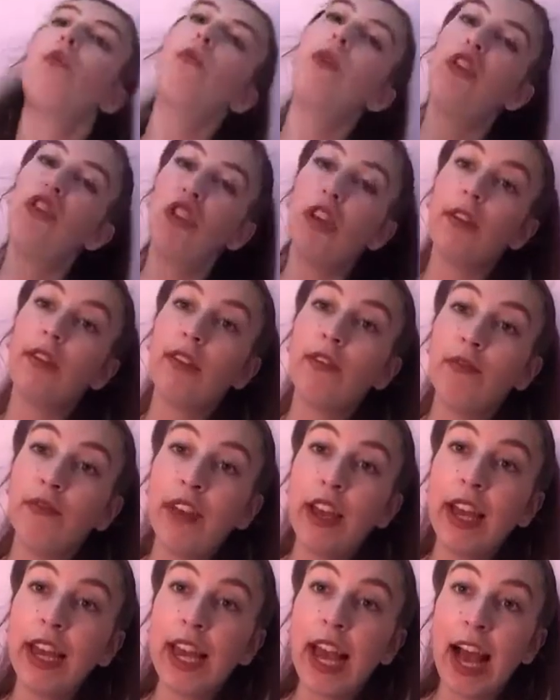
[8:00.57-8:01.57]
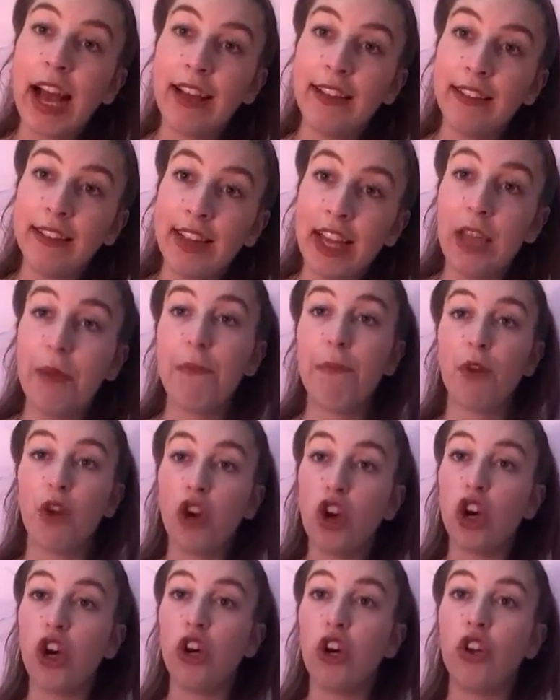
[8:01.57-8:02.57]
which is really handy
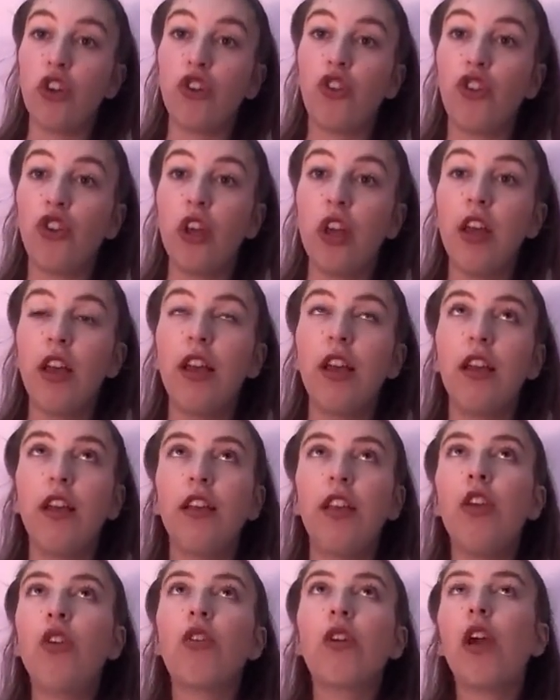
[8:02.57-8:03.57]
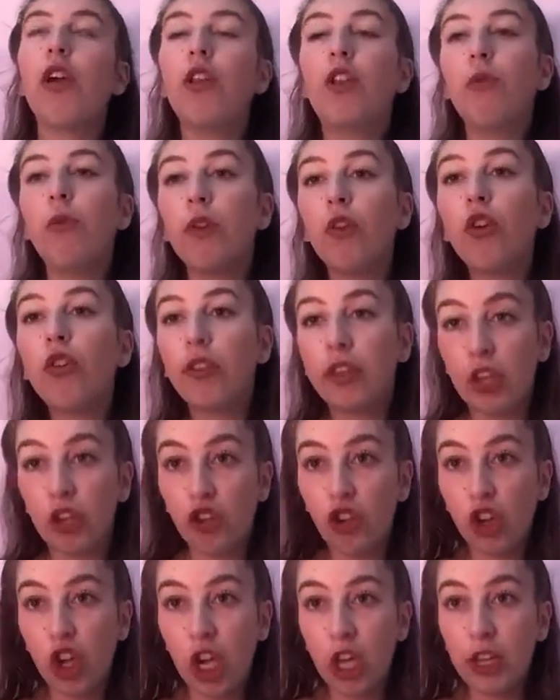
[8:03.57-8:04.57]
because you'll go to an
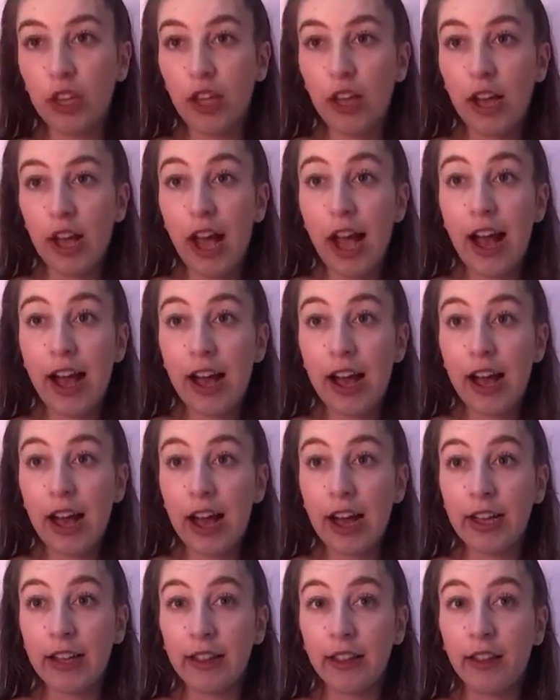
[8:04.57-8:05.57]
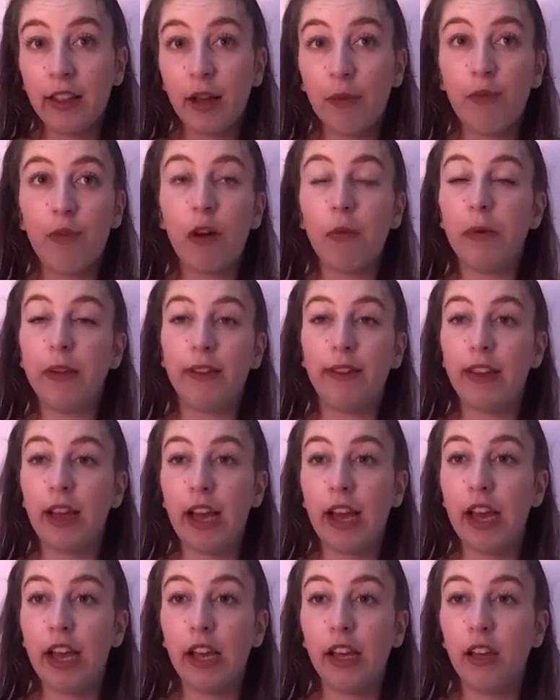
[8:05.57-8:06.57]
audition and they'll probably
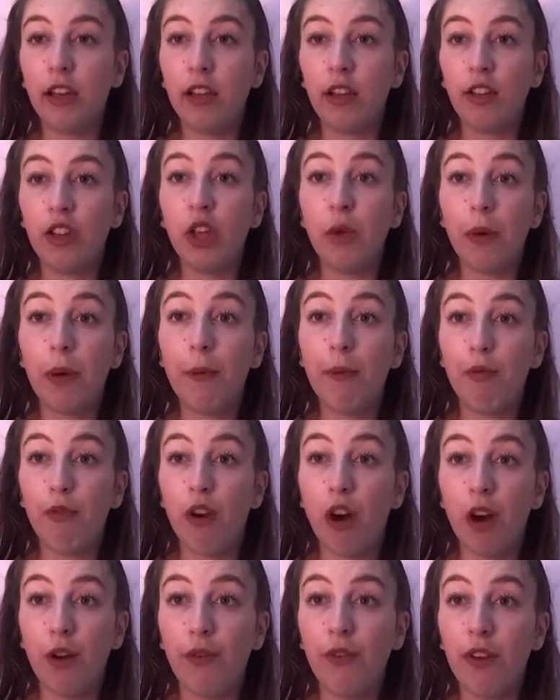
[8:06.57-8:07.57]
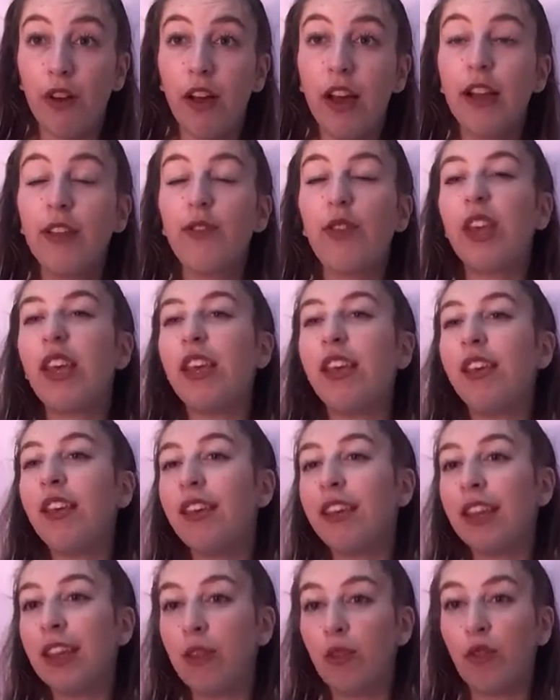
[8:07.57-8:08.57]
say do improv, so
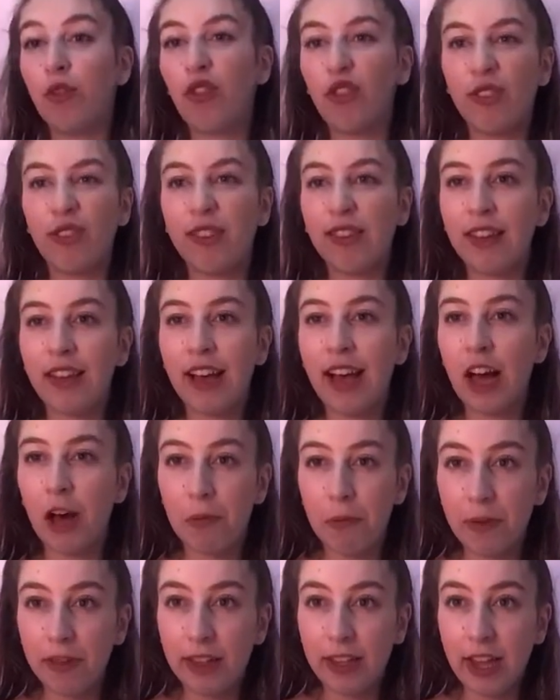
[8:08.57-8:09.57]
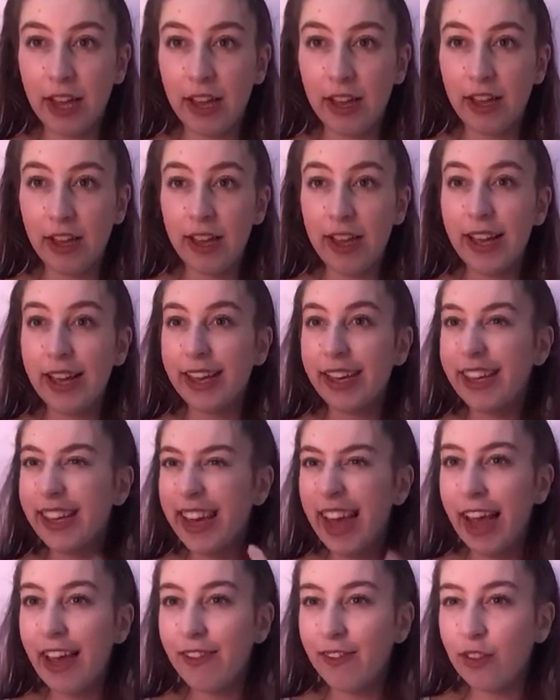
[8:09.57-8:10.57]
this was just helping you
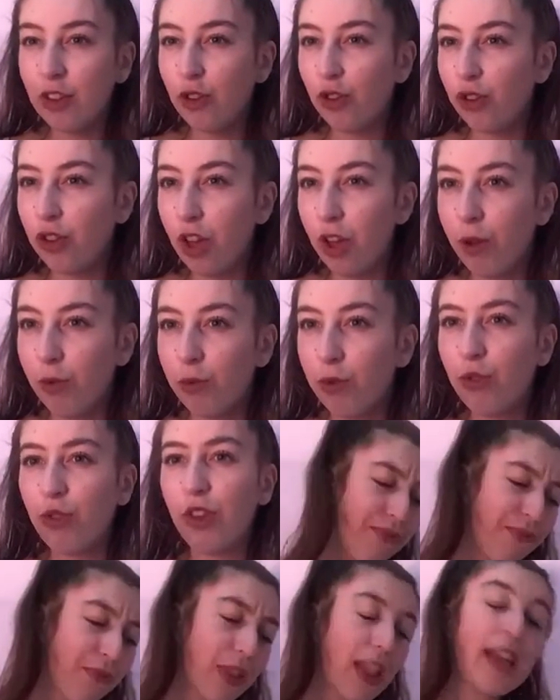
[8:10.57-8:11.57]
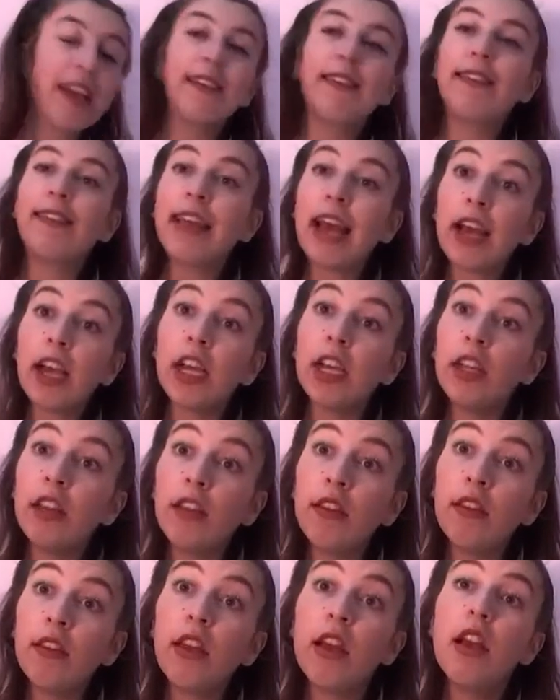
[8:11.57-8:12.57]
get in the zones.
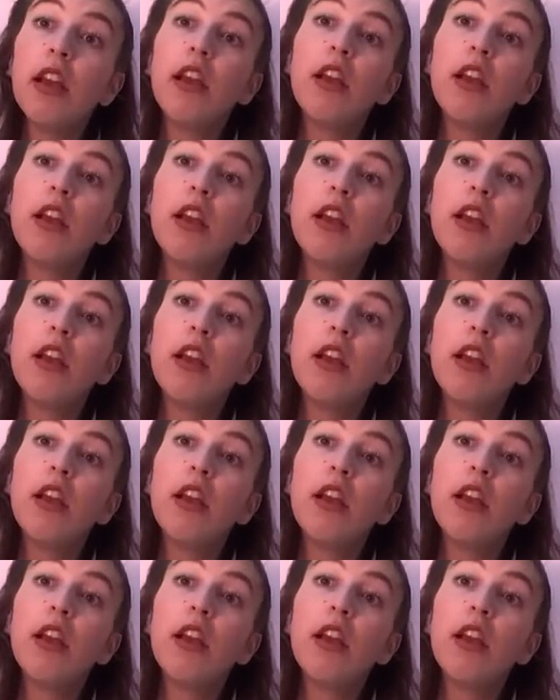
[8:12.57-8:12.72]
Second